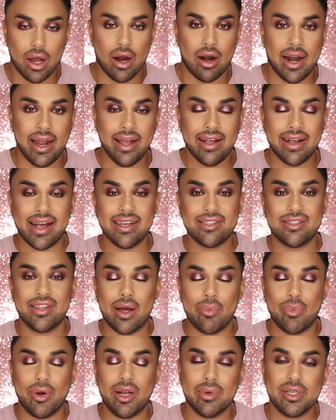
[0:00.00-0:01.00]
All right, guys, so
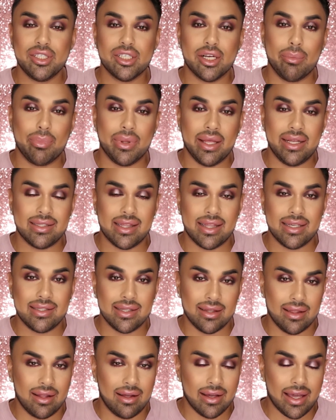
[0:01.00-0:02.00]
that pretty much completes
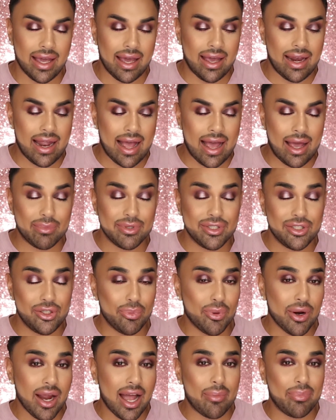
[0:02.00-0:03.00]
this look, and I'm
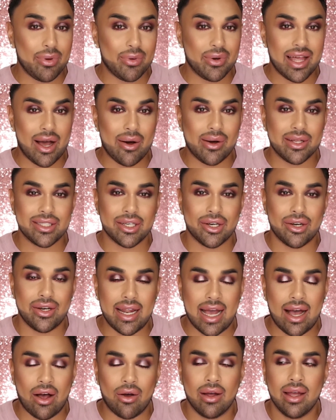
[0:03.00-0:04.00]
super happy with how it turned
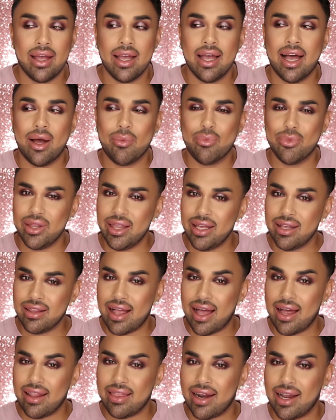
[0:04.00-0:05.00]
out. I'm really
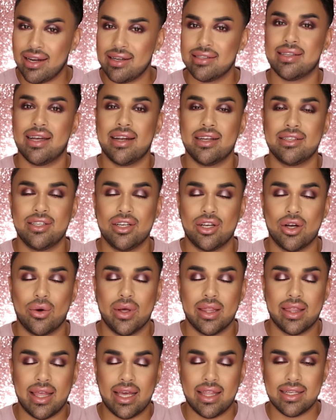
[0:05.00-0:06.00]
glad that I decided to go
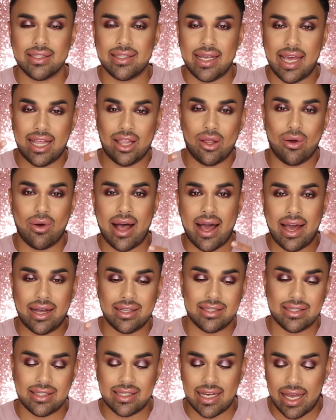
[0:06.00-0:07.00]
with like this halo eye
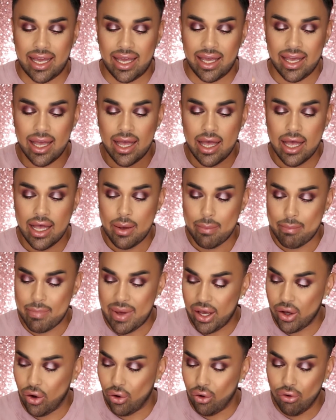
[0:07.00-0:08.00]
today.
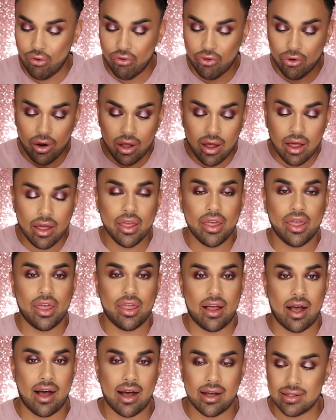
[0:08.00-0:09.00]
My overall
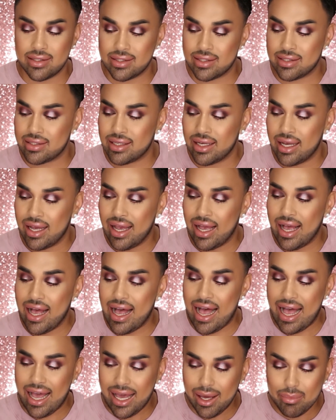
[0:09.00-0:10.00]
thoughts,
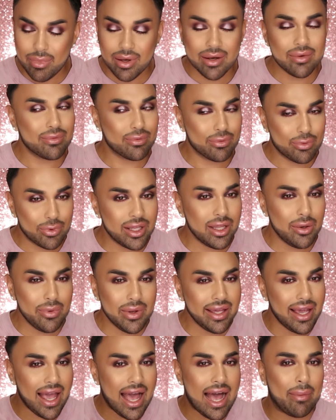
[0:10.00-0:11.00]
I'm really,
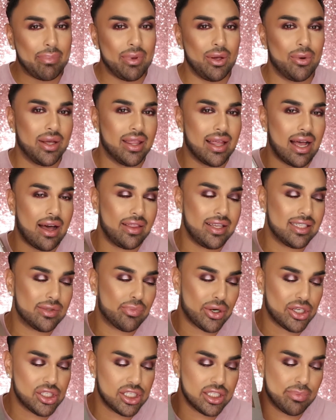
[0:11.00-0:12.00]
really happy with how these
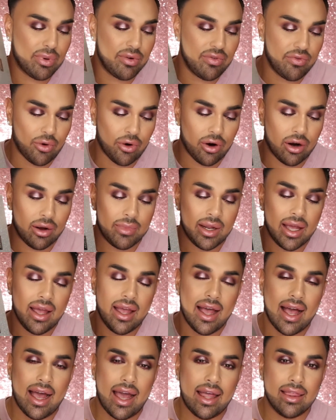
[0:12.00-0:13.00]
brushes perform.
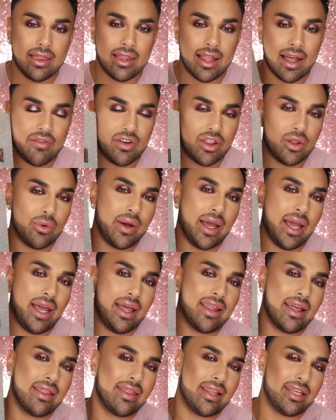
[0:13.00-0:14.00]
I loved the way
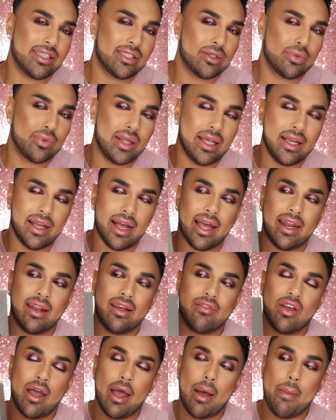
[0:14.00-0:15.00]
that they just really kind
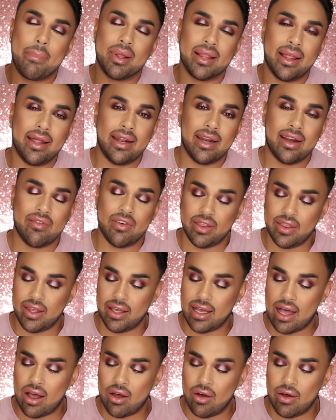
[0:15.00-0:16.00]
of blended
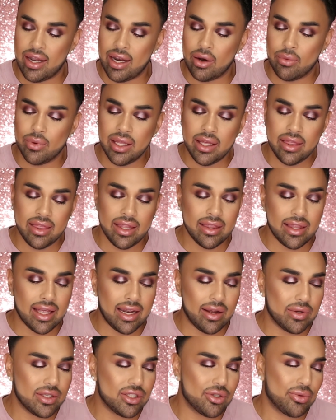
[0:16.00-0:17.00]
everything out. And I really think that
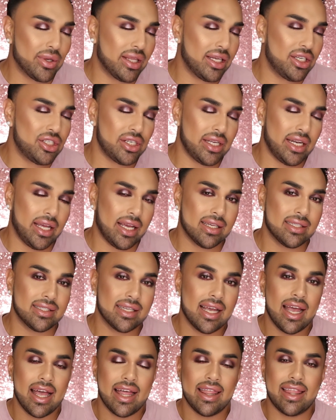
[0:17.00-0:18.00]
it was really
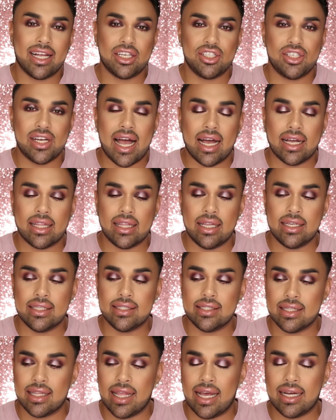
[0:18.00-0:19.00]
genius that Jaclyn
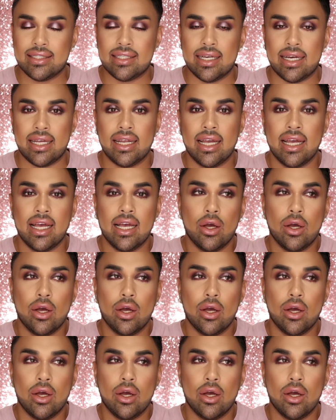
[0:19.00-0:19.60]
selected